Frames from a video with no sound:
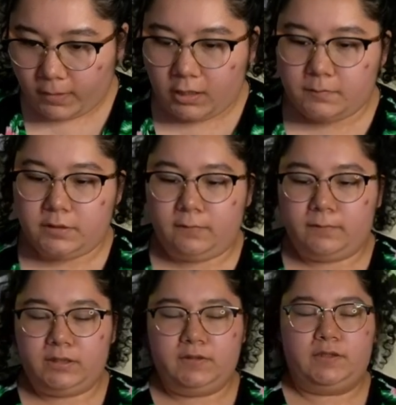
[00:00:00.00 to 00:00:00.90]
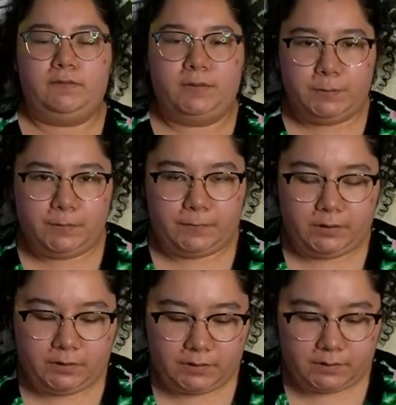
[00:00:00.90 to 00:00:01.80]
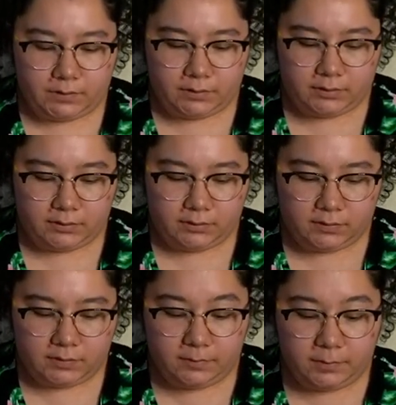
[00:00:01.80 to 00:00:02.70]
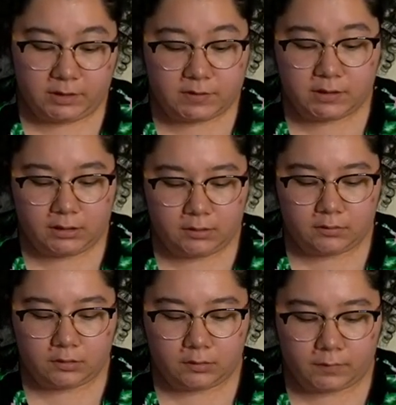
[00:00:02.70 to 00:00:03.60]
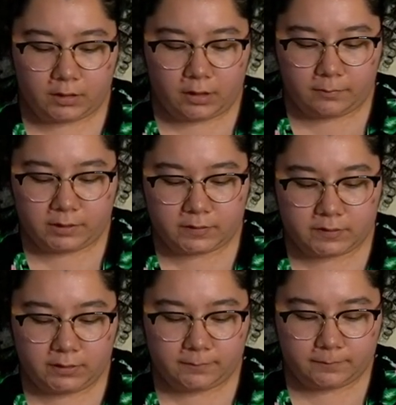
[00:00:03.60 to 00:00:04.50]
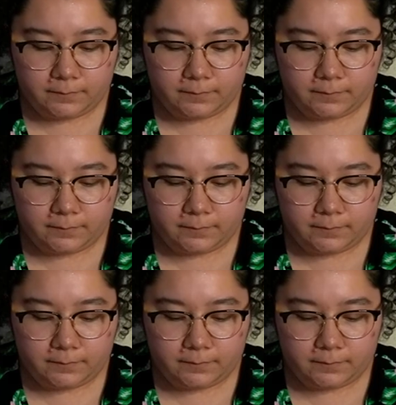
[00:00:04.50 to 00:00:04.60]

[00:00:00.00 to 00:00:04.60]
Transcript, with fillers: I'm definitely someone who prefers simplicity over complexity,